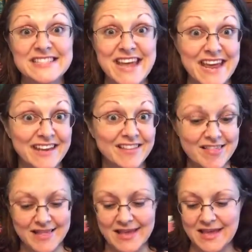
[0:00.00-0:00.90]

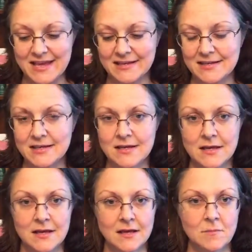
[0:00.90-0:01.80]
dancing,
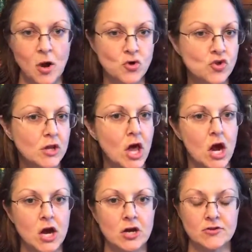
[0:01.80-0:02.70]
martial
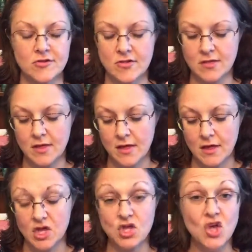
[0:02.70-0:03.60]
arts,
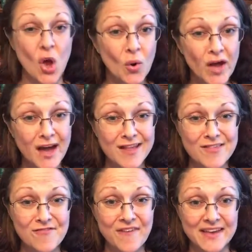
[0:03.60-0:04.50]
yoga
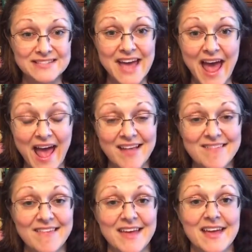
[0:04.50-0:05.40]
is
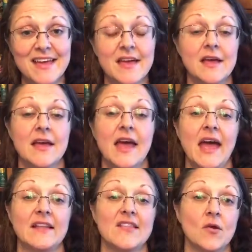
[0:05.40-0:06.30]
fantastic.
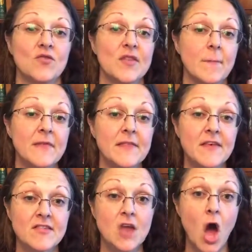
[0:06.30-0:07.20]
And so something
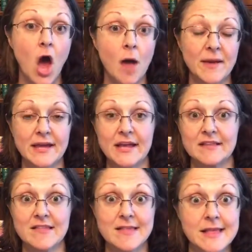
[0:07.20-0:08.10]
that's calming
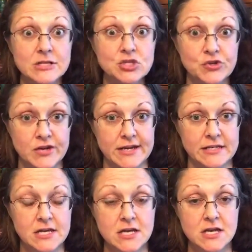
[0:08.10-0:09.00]
and
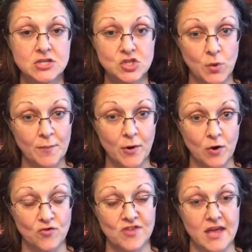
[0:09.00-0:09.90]
centering to a
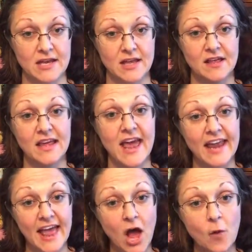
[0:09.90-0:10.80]
person
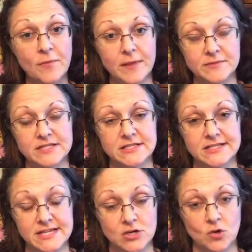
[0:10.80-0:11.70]
can help them to
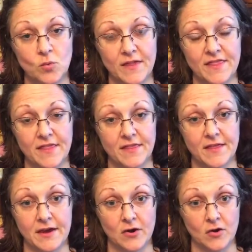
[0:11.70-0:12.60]
deal with
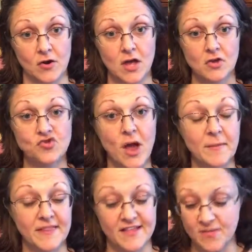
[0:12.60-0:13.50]
their
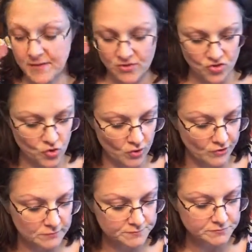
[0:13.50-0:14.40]
trauma that's been
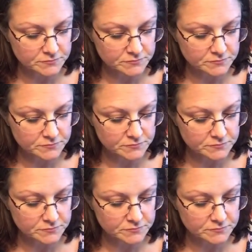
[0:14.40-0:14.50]
stored.